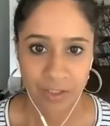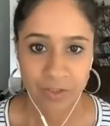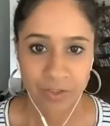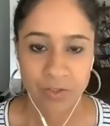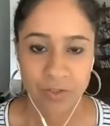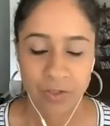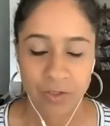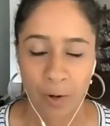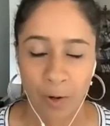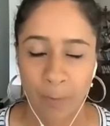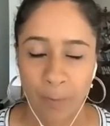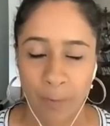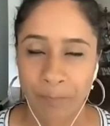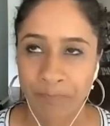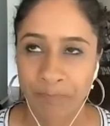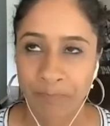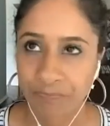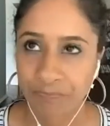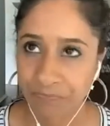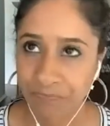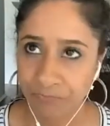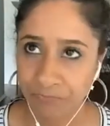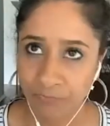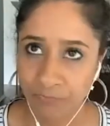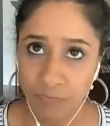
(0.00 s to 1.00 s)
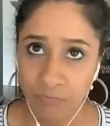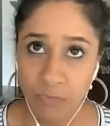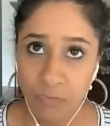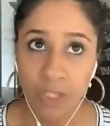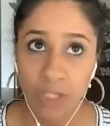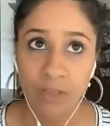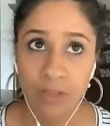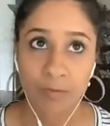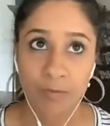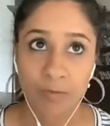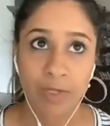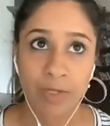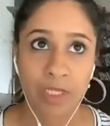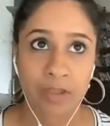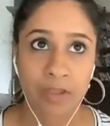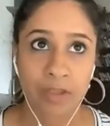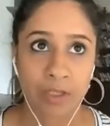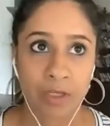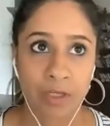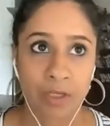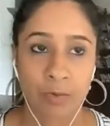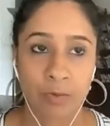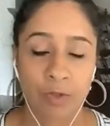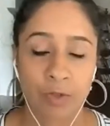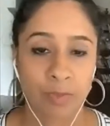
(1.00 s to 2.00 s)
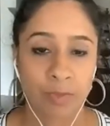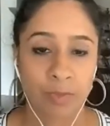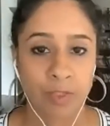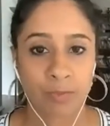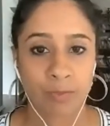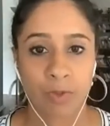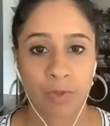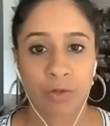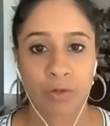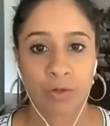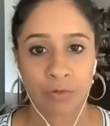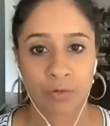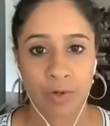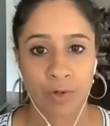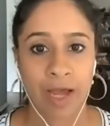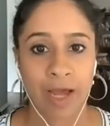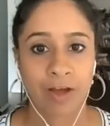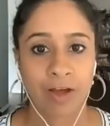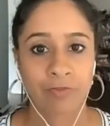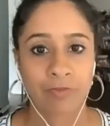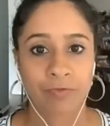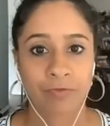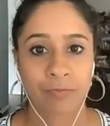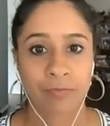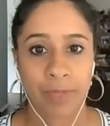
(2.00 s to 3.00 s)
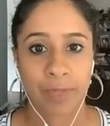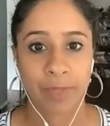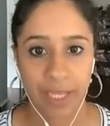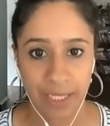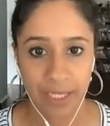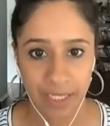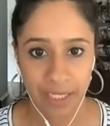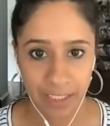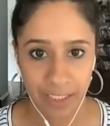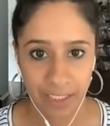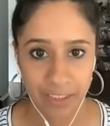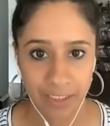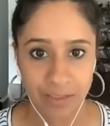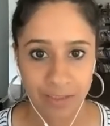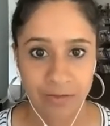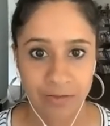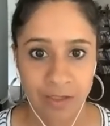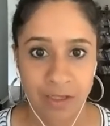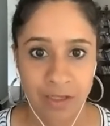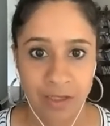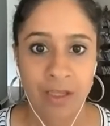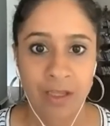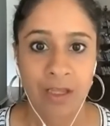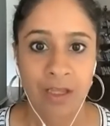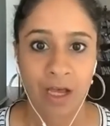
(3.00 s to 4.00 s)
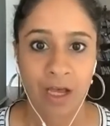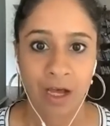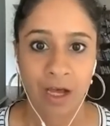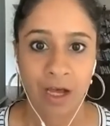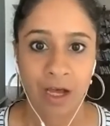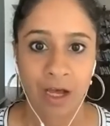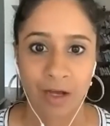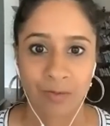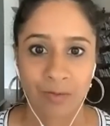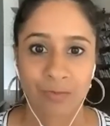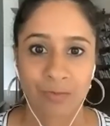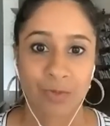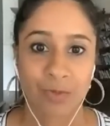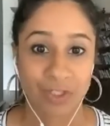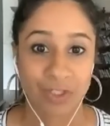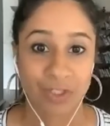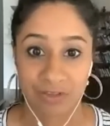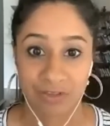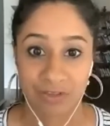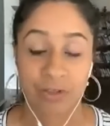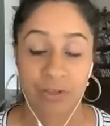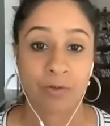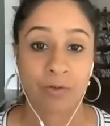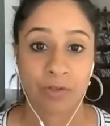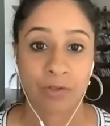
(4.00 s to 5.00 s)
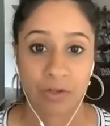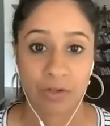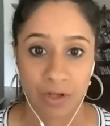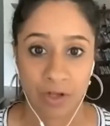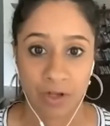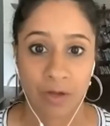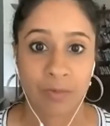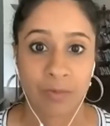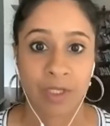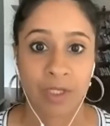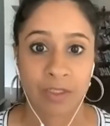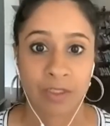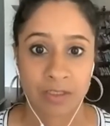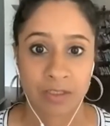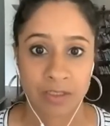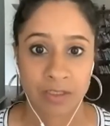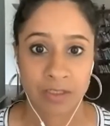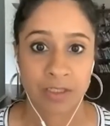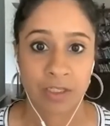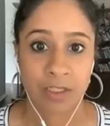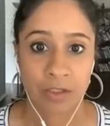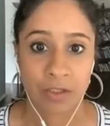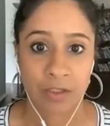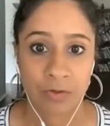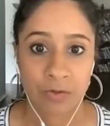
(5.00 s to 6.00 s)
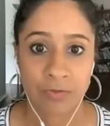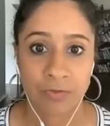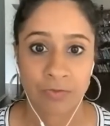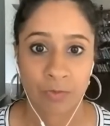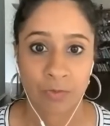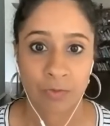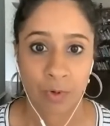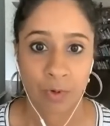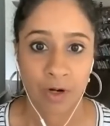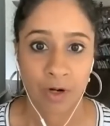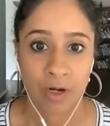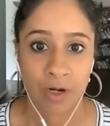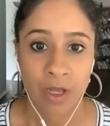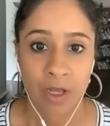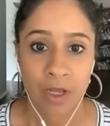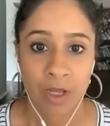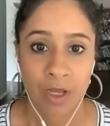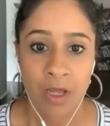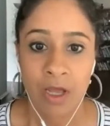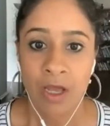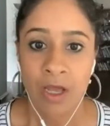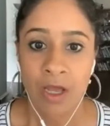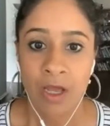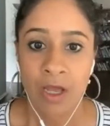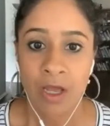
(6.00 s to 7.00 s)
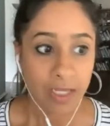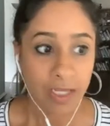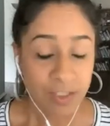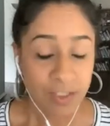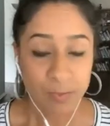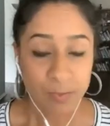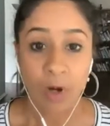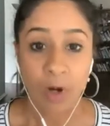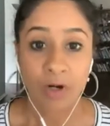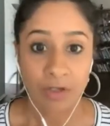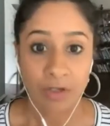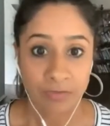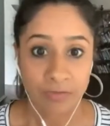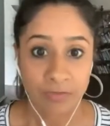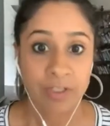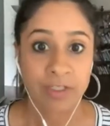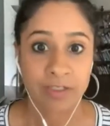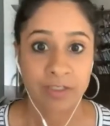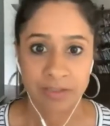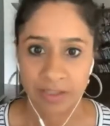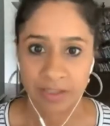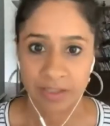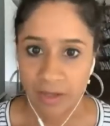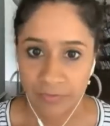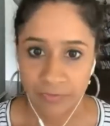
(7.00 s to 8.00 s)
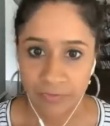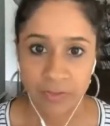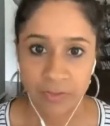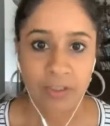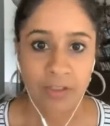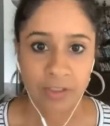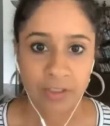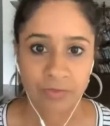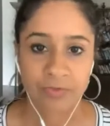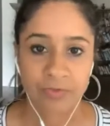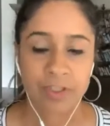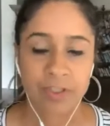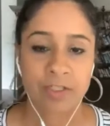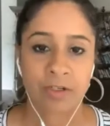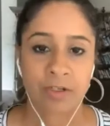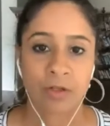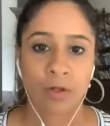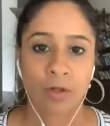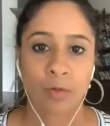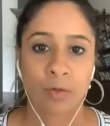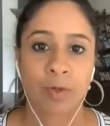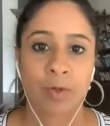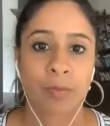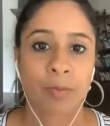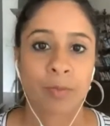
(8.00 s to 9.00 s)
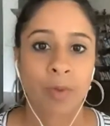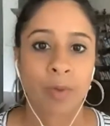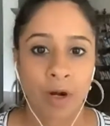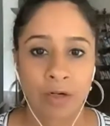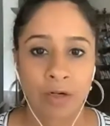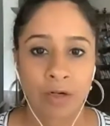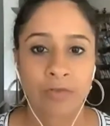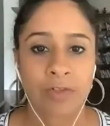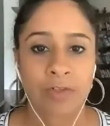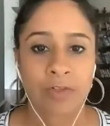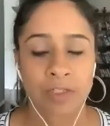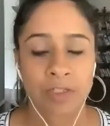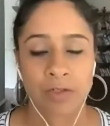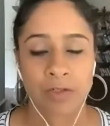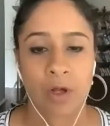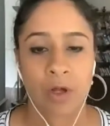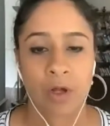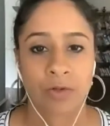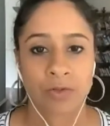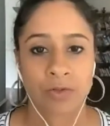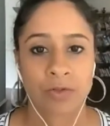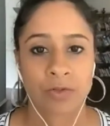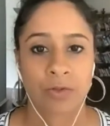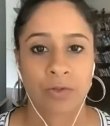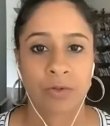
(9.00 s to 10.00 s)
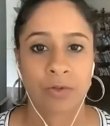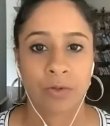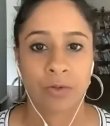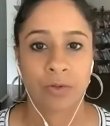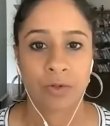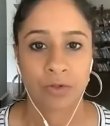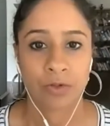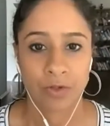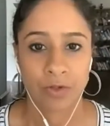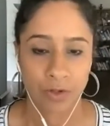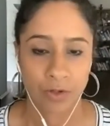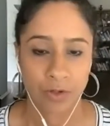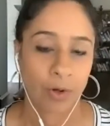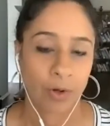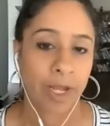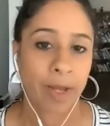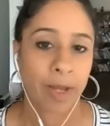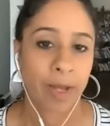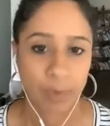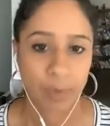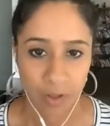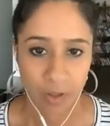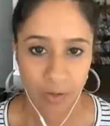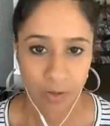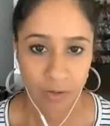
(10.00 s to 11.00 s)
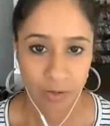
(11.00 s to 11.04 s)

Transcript: So the big thing with people who have pain, um, which you know they're coming to see you for, yes, part of it is definitely physical, but part of it is also neurochemical.